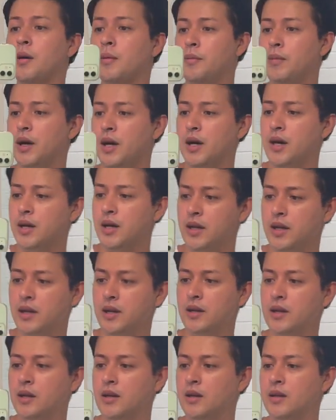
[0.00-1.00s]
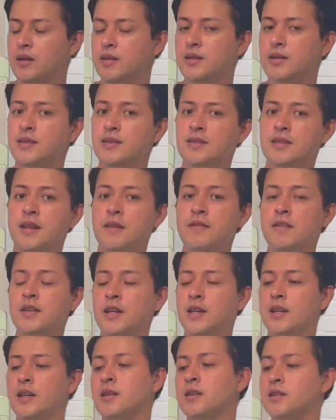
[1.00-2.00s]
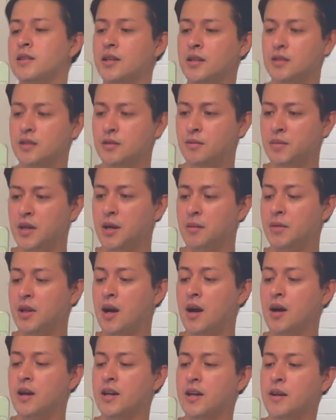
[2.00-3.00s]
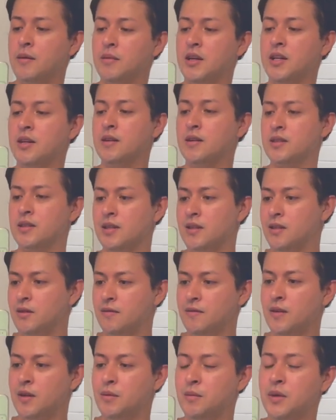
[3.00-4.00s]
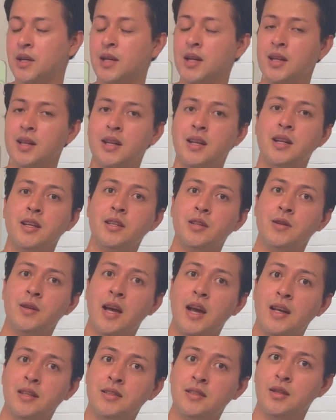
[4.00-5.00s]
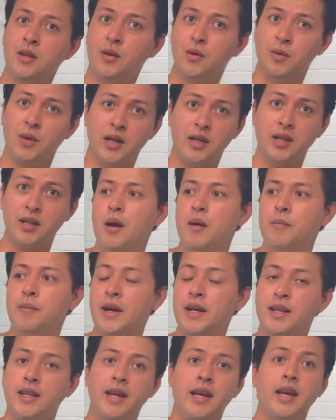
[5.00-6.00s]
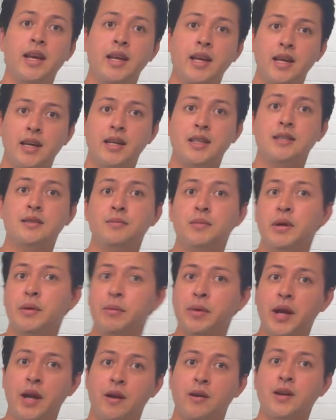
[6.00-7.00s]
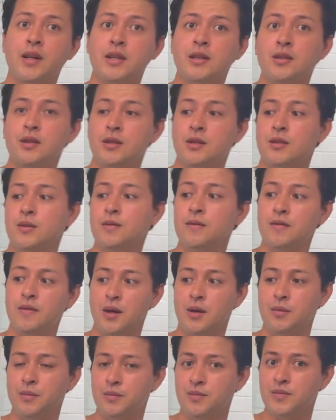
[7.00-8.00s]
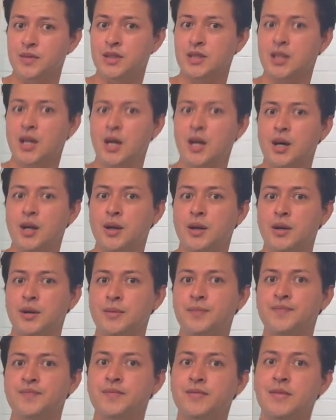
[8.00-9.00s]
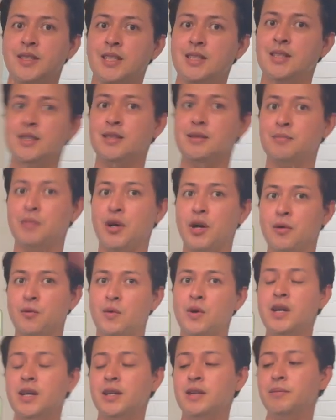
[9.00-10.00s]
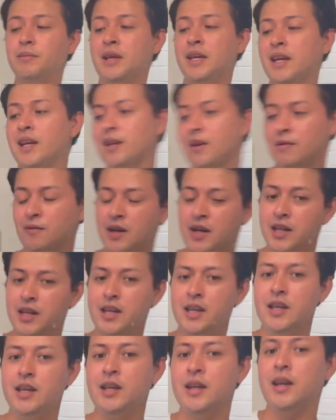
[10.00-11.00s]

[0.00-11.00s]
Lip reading: but this is definitely gonna continue to be a vlog and I'm gonna continue filming and letting you guys know what my day is preparing to film. So this is part one, me getting ready